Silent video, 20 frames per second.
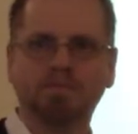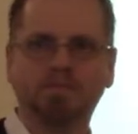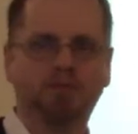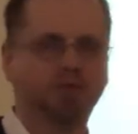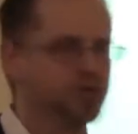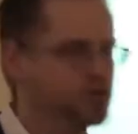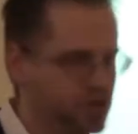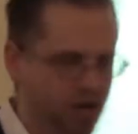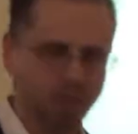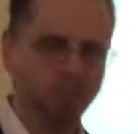
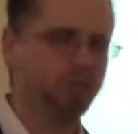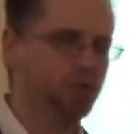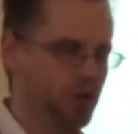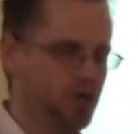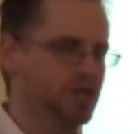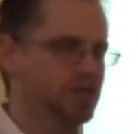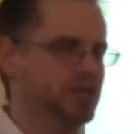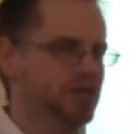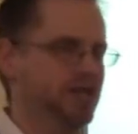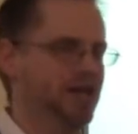for some
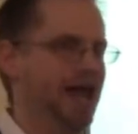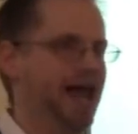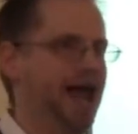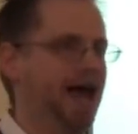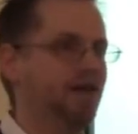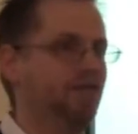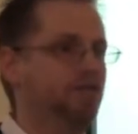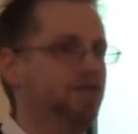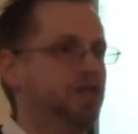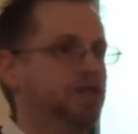reason,
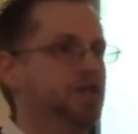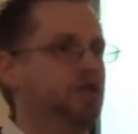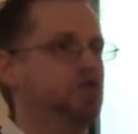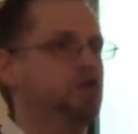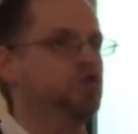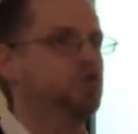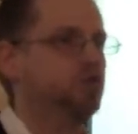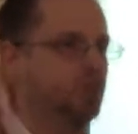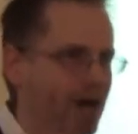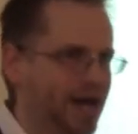have the
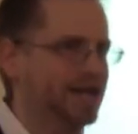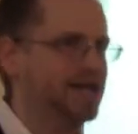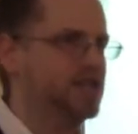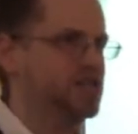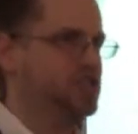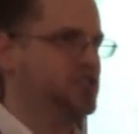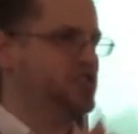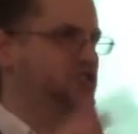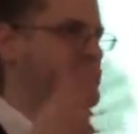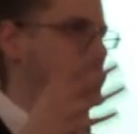
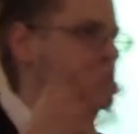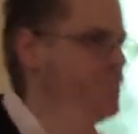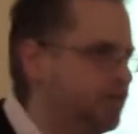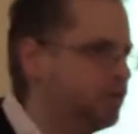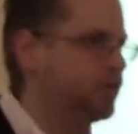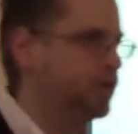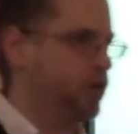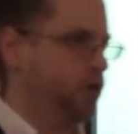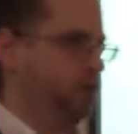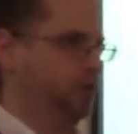greatest
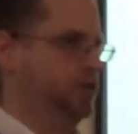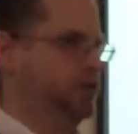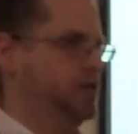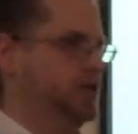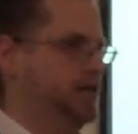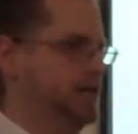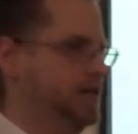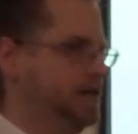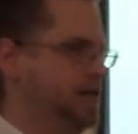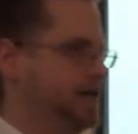
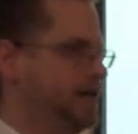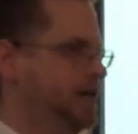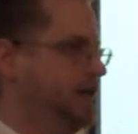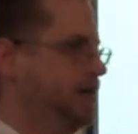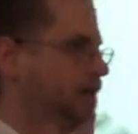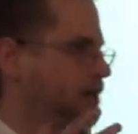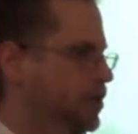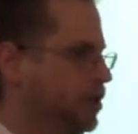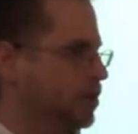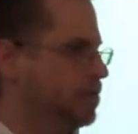difficulty
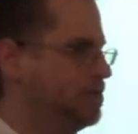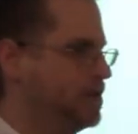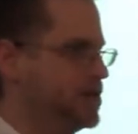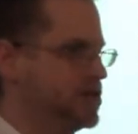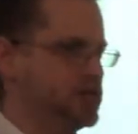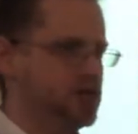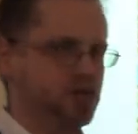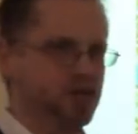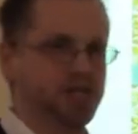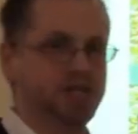in their
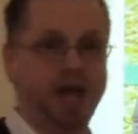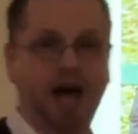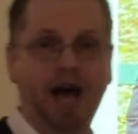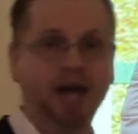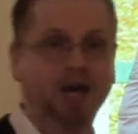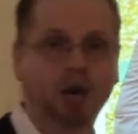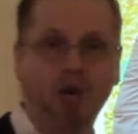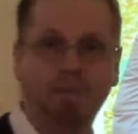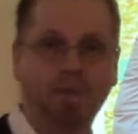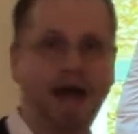ministries.
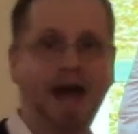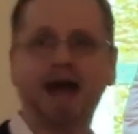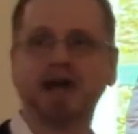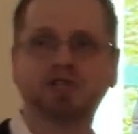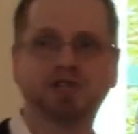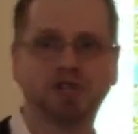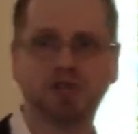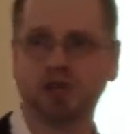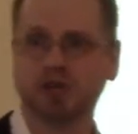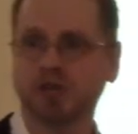I know
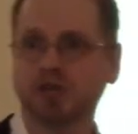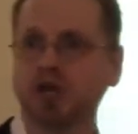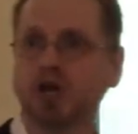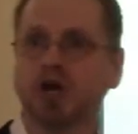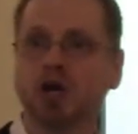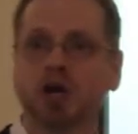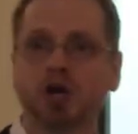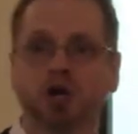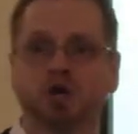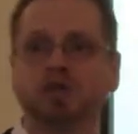pastors
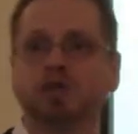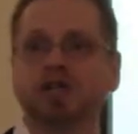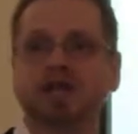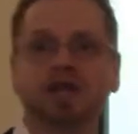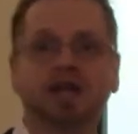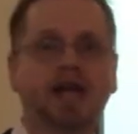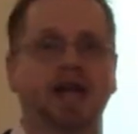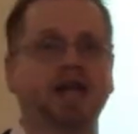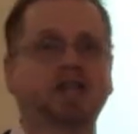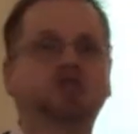who
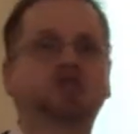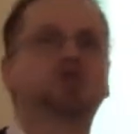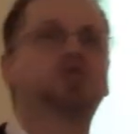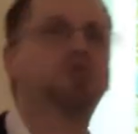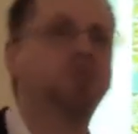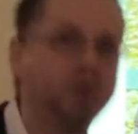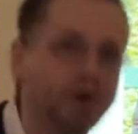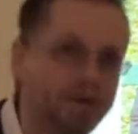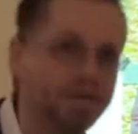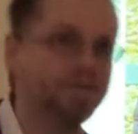did a
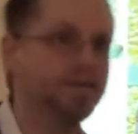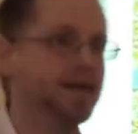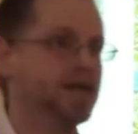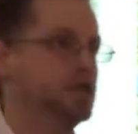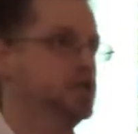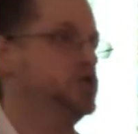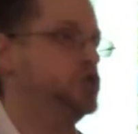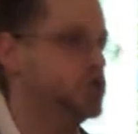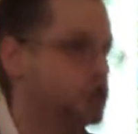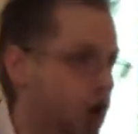
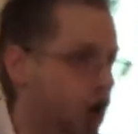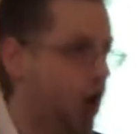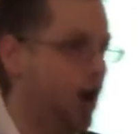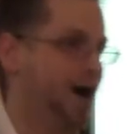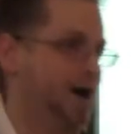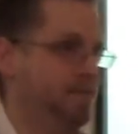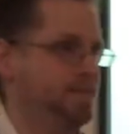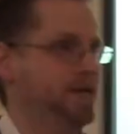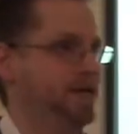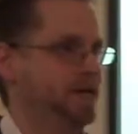terrific
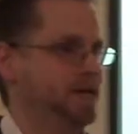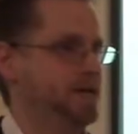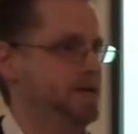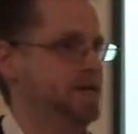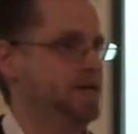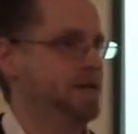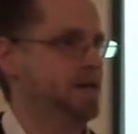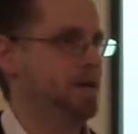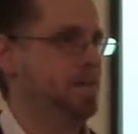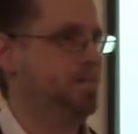job
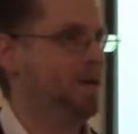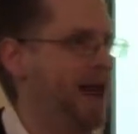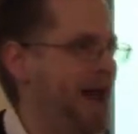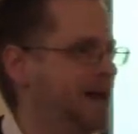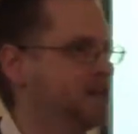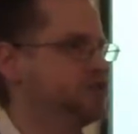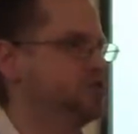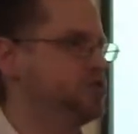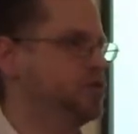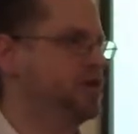
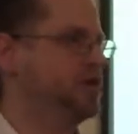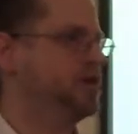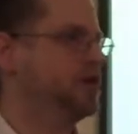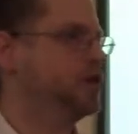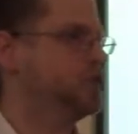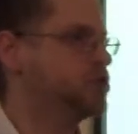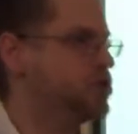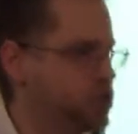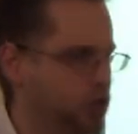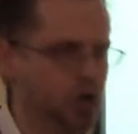pastoring
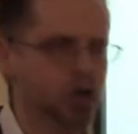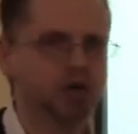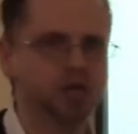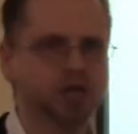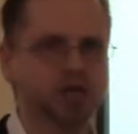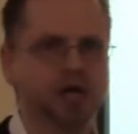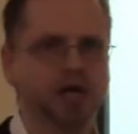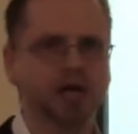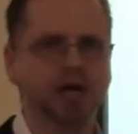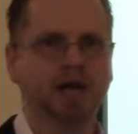their
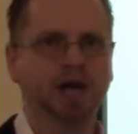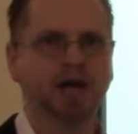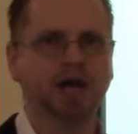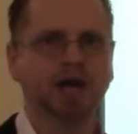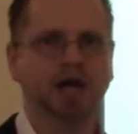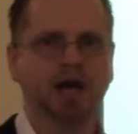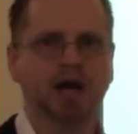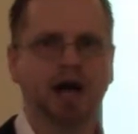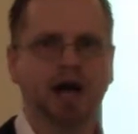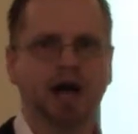church
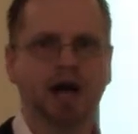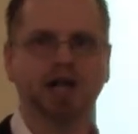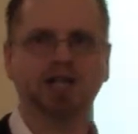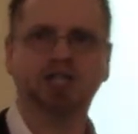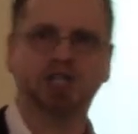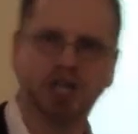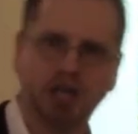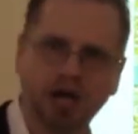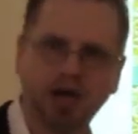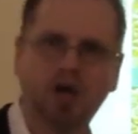
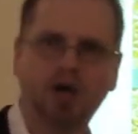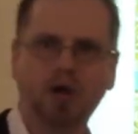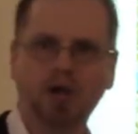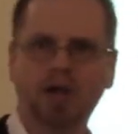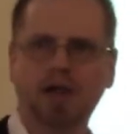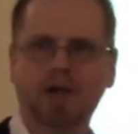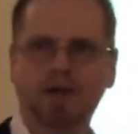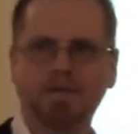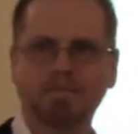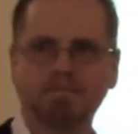
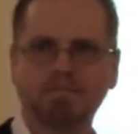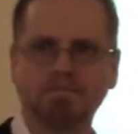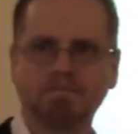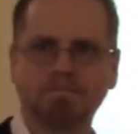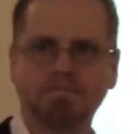until